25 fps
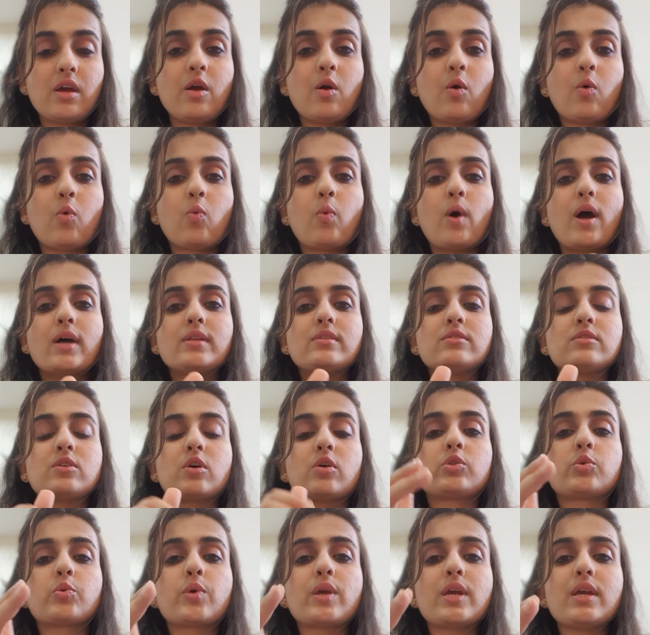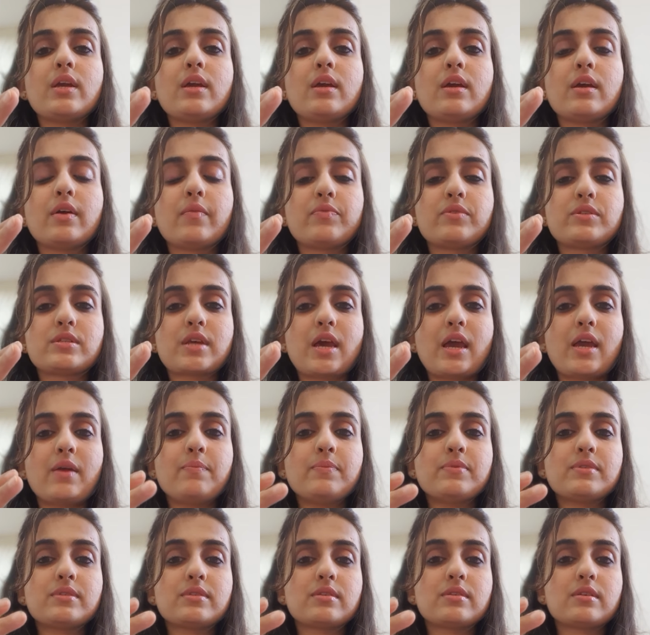once your three
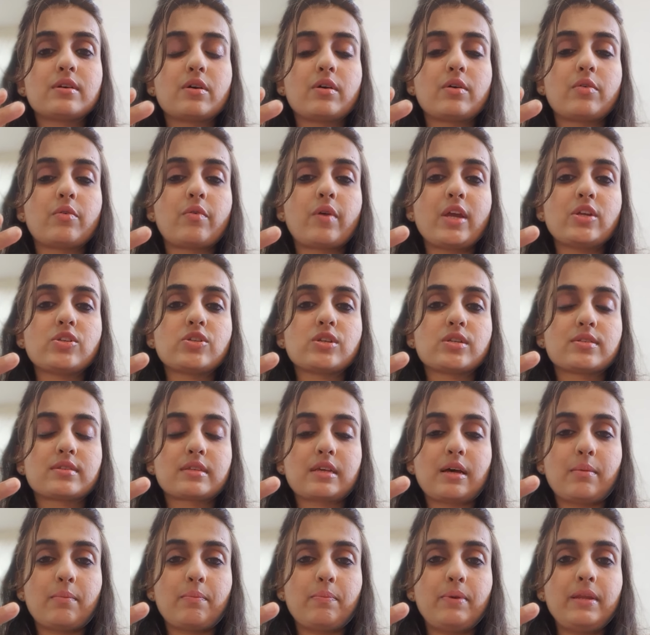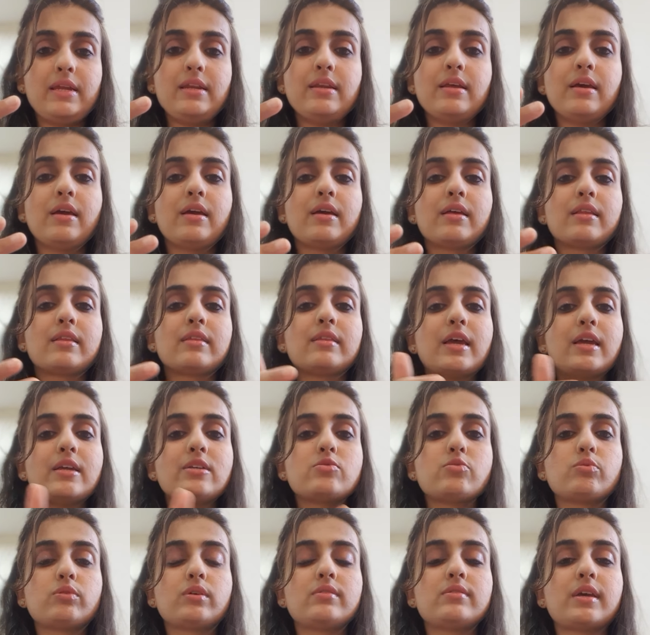times range is complete then
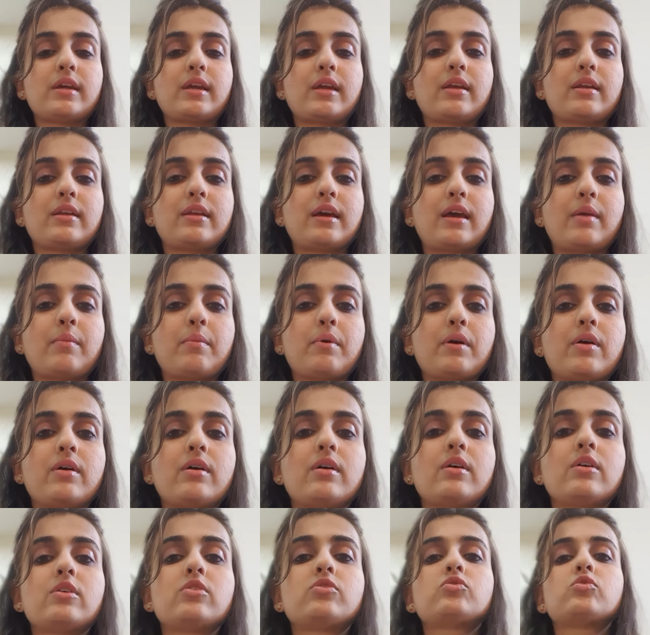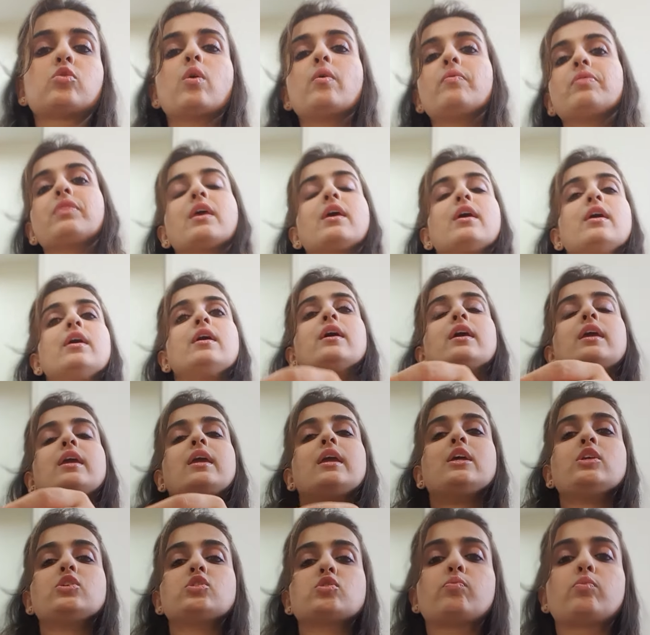do the second time so
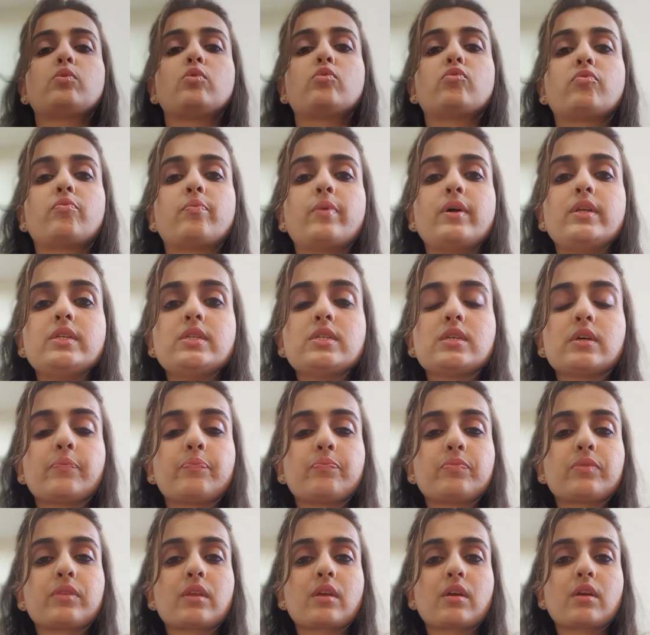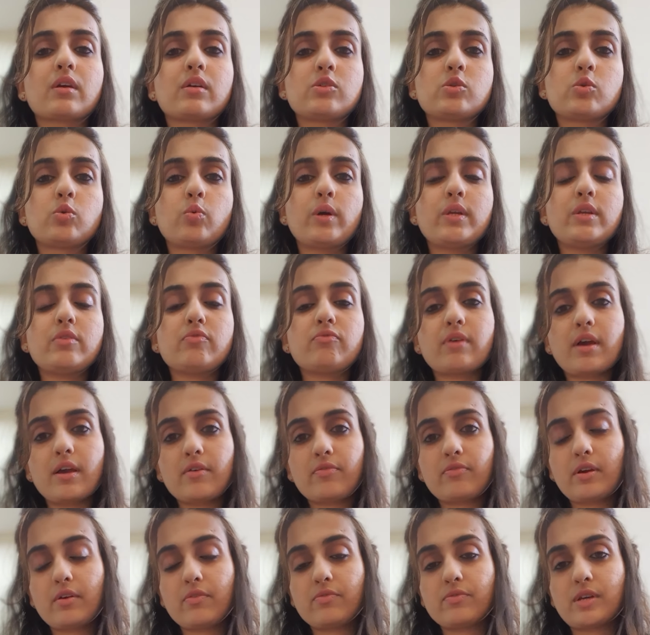each movement do it five
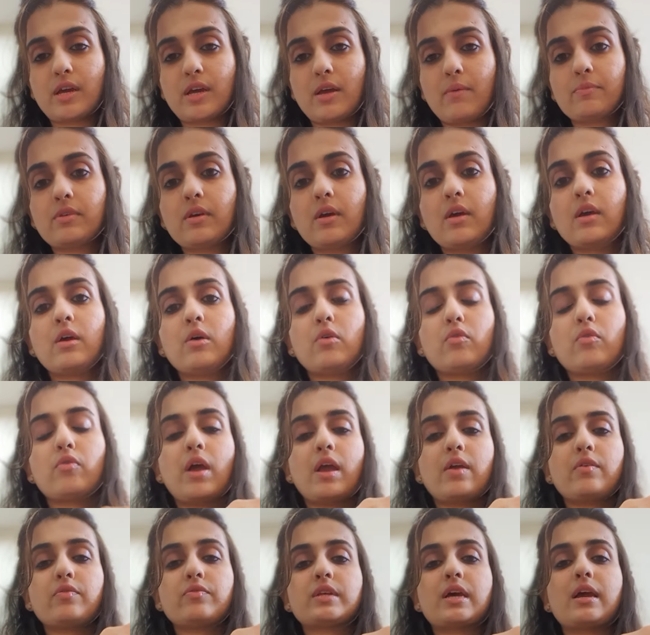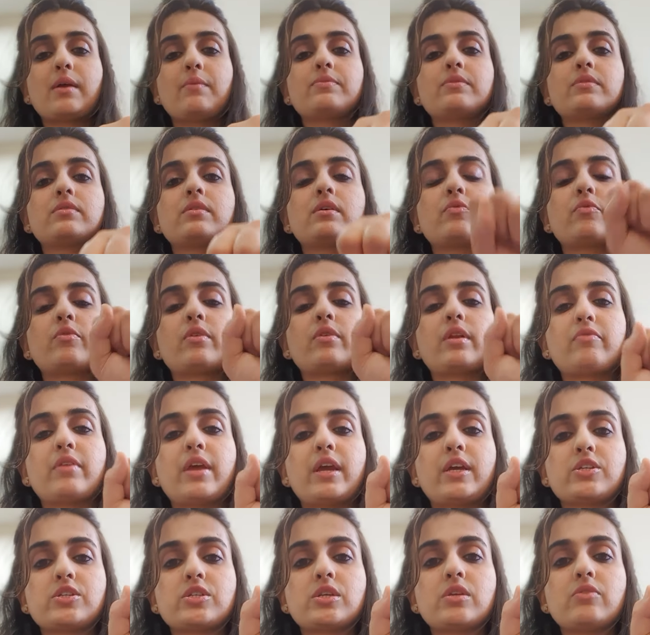five times five times
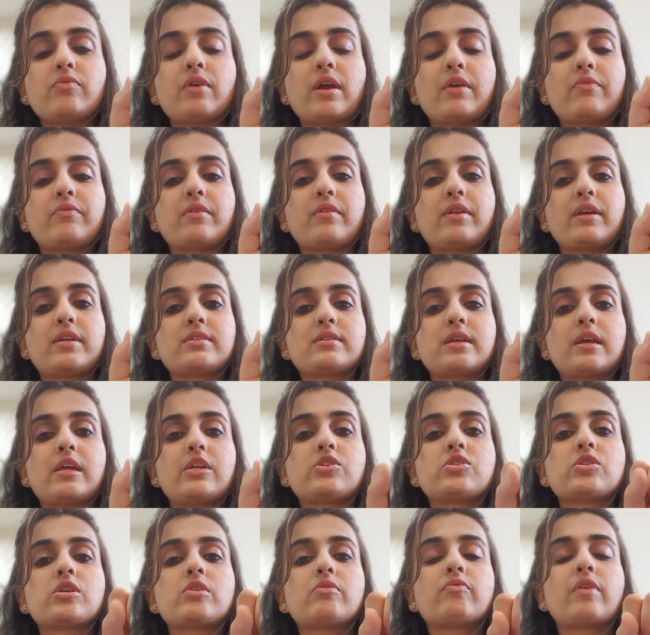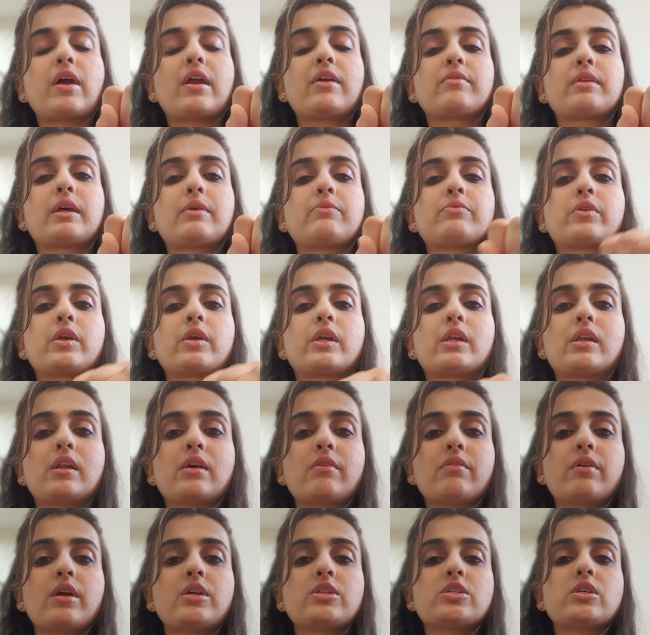flexion five times extension five times radial
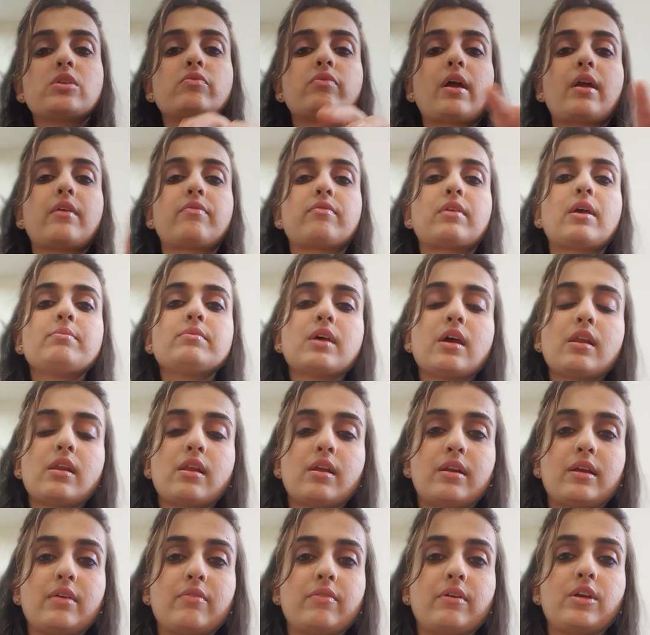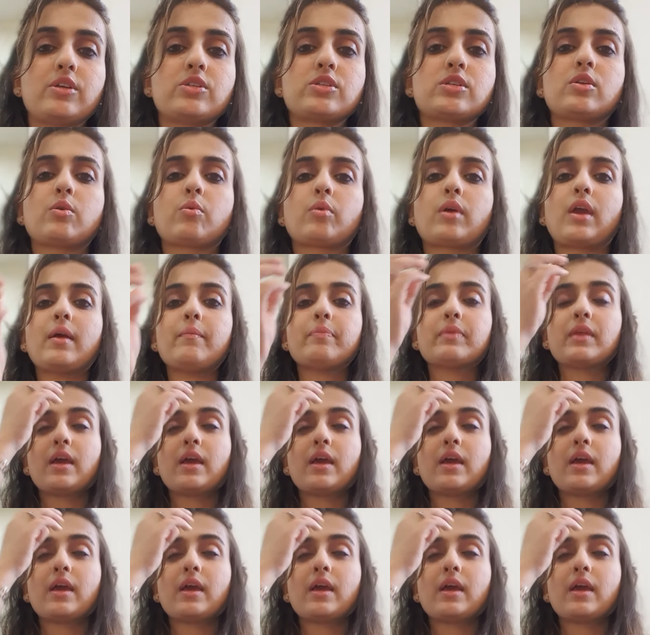deviation five times ulnar deviation okay